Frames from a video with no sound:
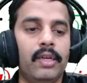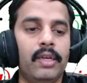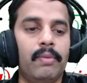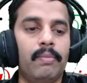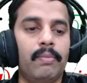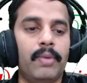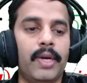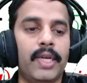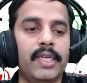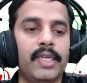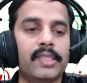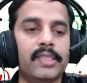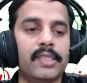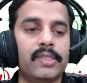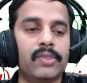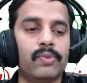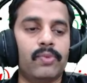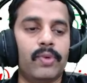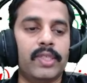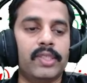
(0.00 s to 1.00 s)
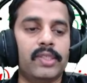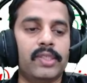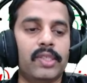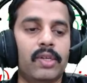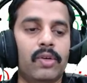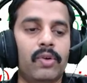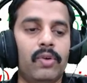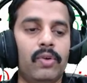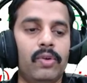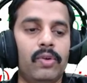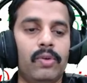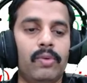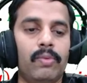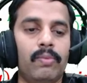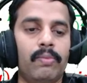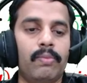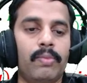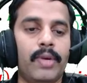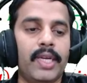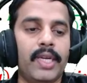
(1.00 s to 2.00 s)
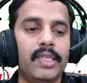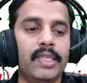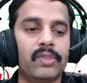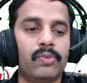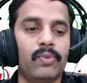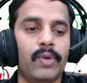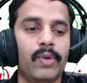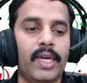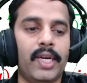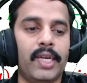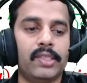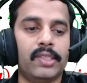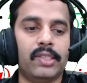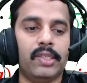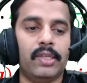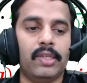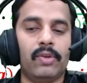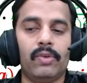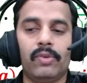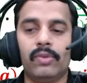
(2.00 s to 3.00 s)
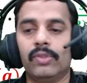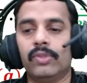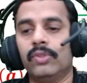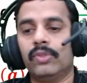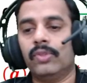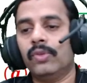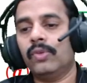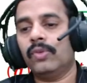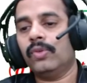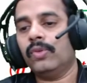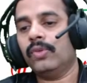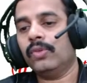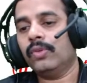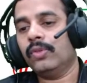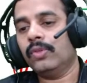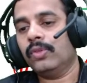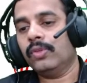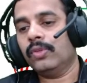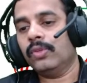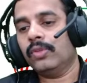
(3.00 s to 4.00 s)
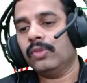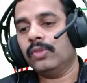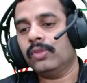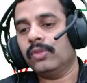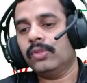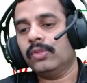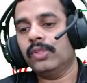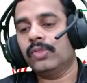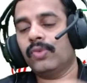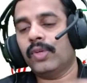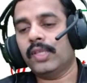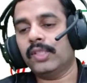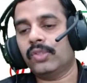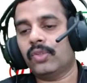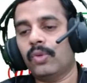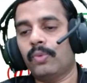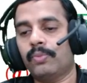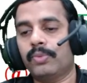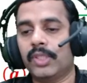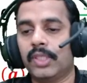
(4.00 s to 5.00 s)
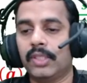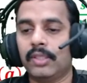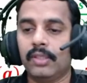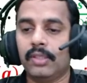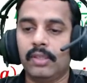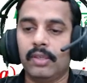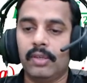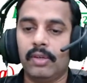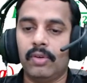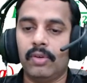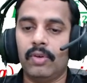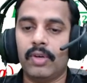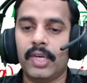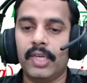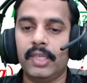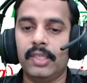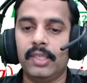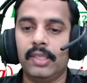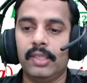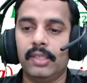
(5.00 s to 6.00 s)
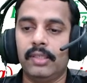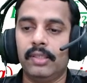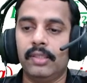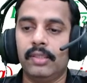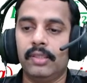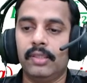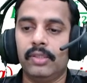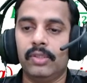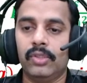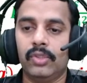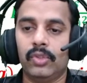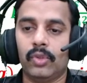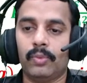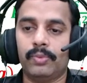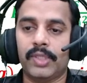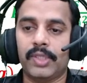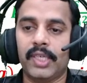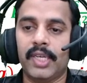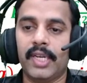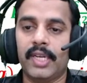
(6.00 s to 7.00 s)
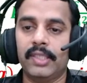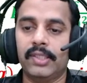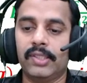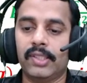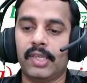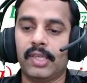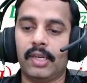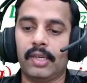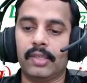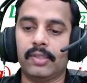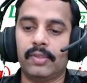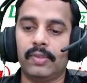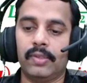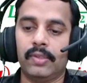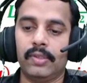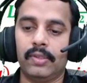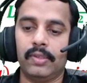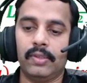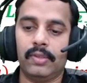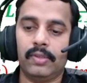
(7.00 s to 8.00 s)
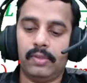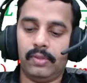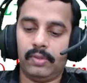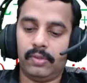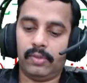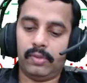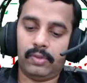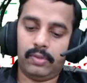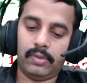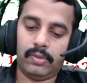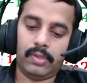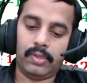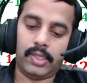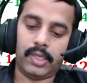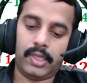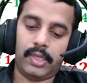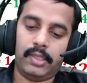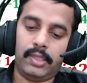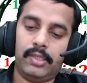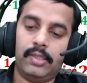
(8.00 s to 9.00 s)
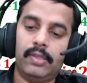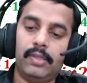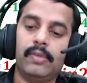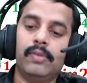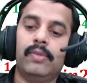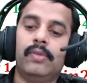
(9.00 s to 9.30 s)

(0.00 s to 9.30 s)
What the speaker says: minus sy0 minus y dash 0. So this one is the option. All right. So option A is correct. All right.